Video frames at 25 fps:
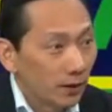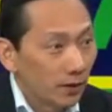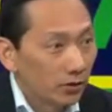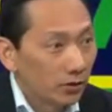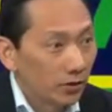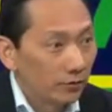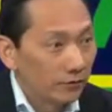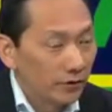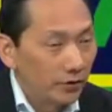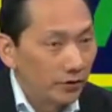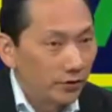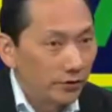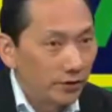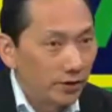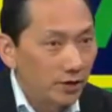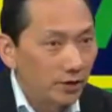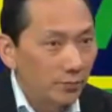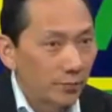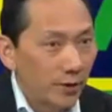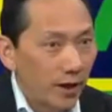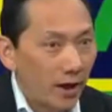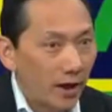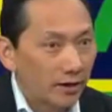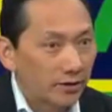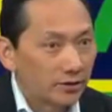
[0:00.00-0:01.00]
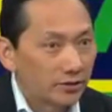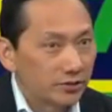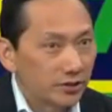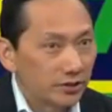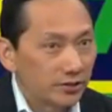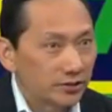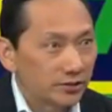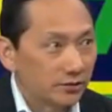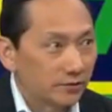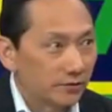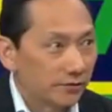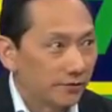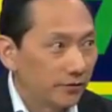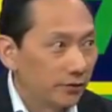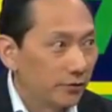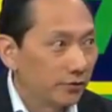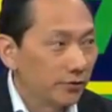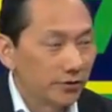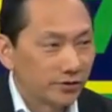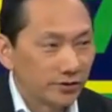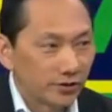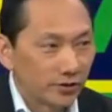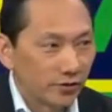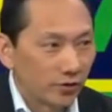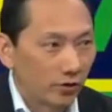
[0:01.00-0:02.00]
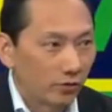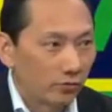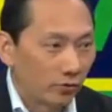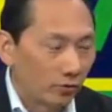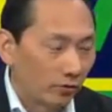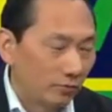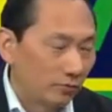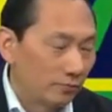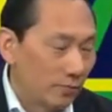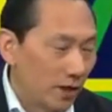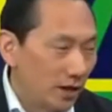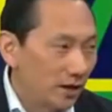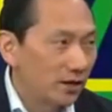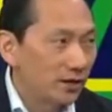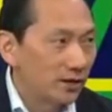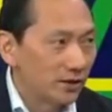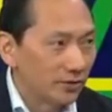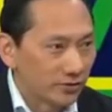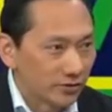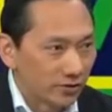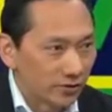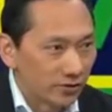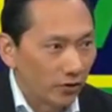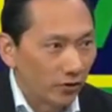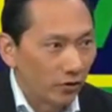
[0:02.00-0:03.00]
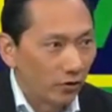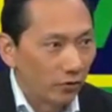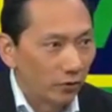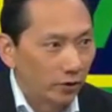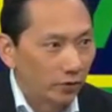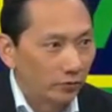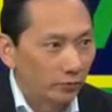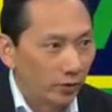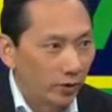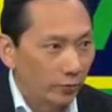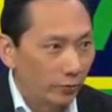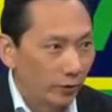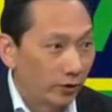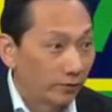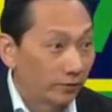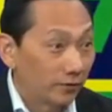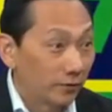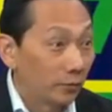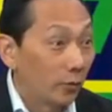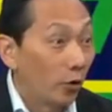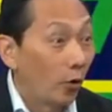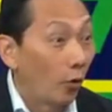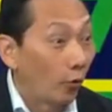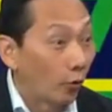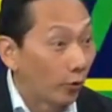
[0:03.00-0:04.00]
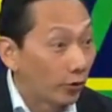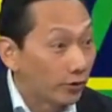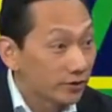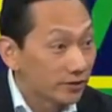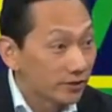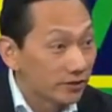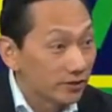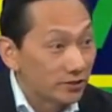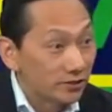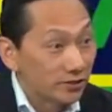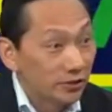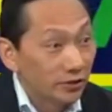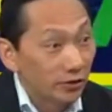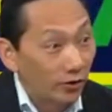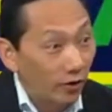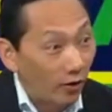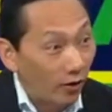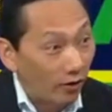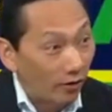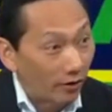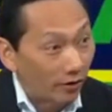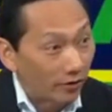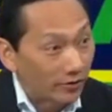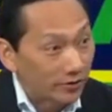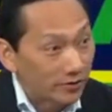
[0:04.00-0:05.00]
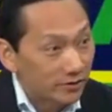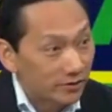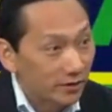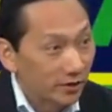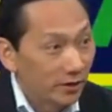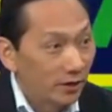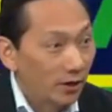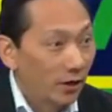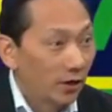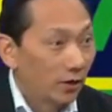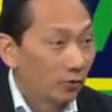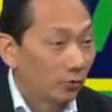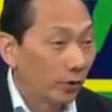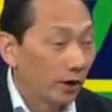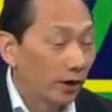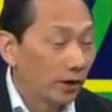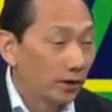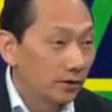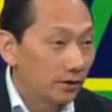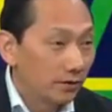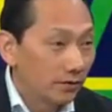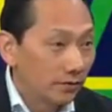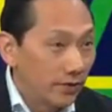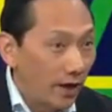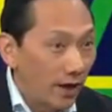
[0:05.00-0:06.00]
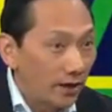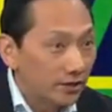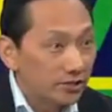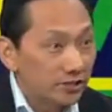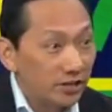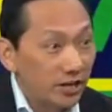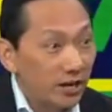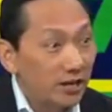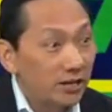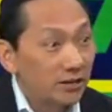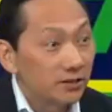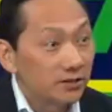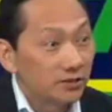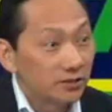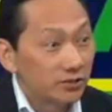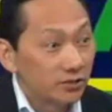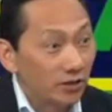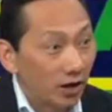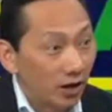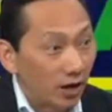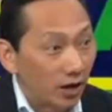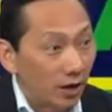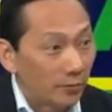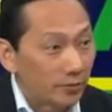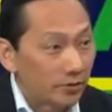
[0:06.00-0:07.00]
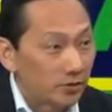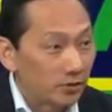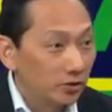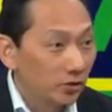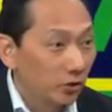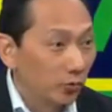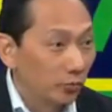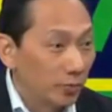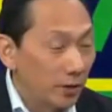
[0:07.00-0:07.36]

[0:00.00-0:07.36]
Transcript: If you think back just a few years ago, well, many years ago, when we went from horses to cars, right? That changed jobs.